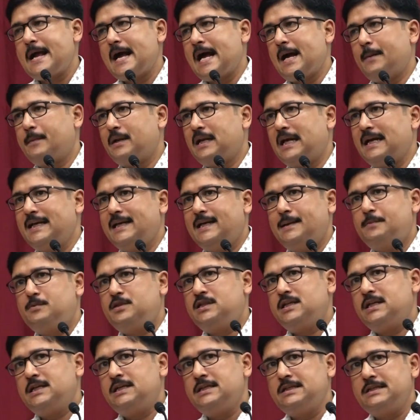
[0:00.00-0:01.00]
I mean, I have
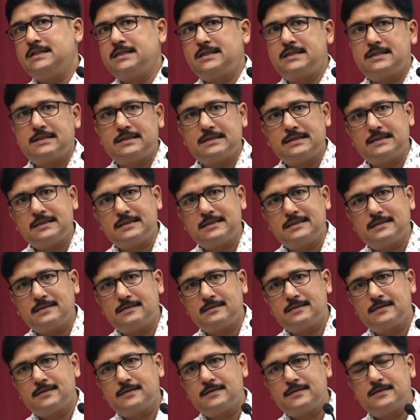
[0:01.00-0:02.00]
changed
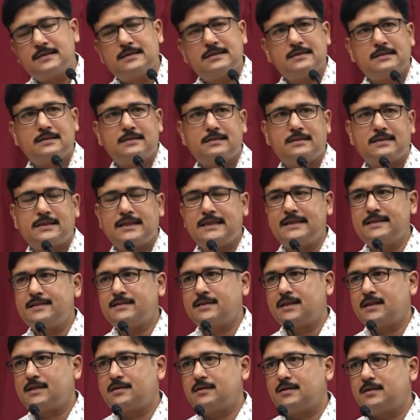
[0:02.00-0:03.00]
six
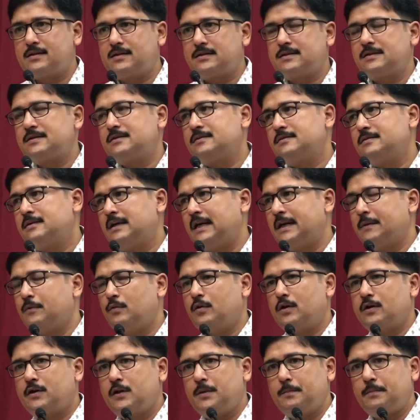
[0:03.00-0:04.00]
sectors. I
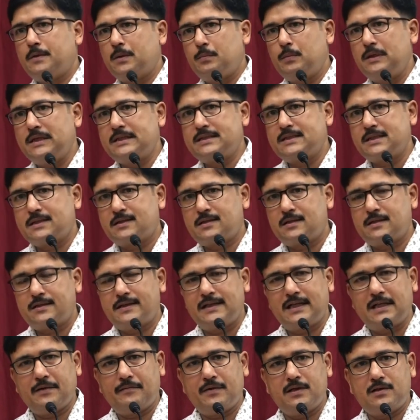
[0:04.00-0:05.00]
worked in public sector,
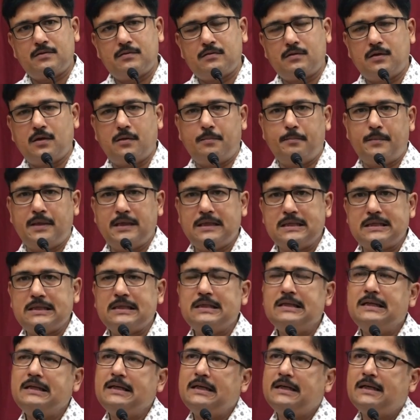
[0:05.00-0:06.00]
then I went to government.
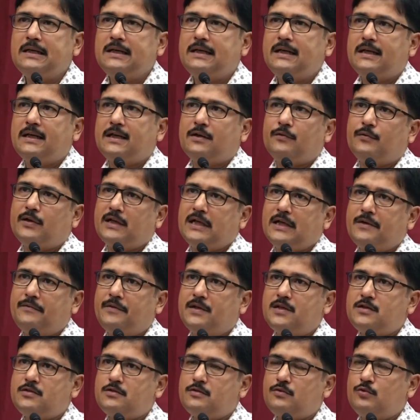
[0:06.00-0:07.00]
When I
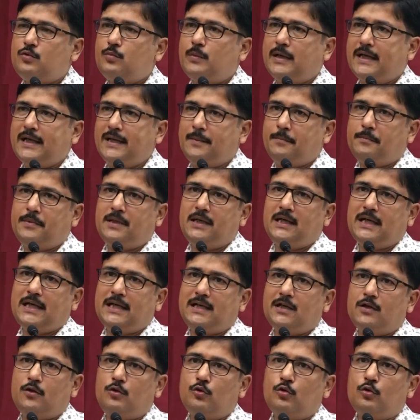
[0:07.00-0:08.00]
went to do my M B A, I
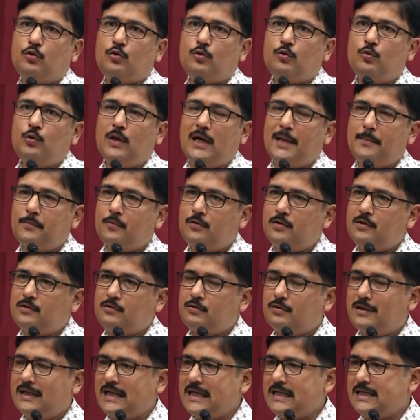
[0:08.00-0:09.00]
had no clue I am going
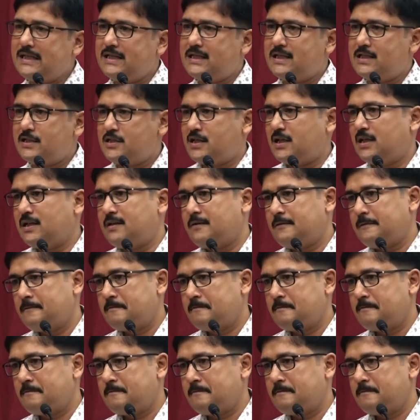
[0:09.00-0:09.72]
to land in H R.